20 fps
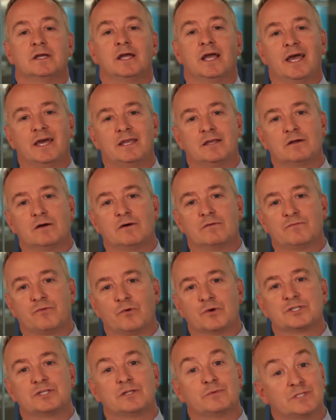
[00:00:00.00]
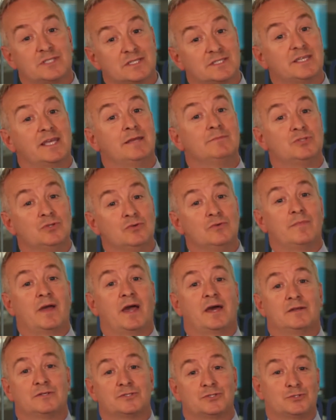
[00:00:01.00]
And it, unfortunately, it was the same two
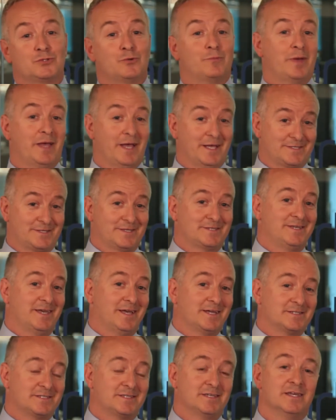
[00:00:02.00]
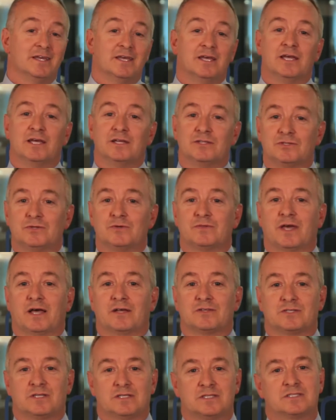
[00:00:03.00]
managers who passed the test in
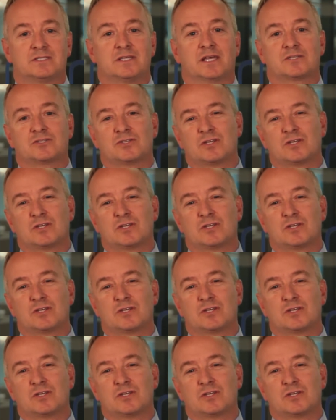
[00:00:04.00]
2006.